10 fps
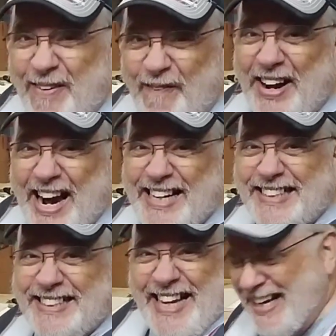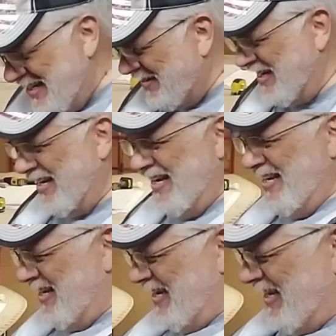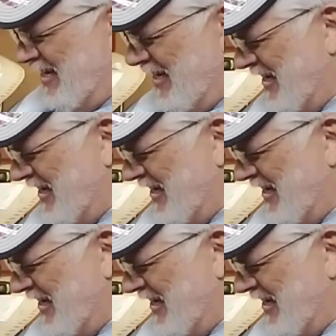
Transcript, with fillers: What did I just say? Okay.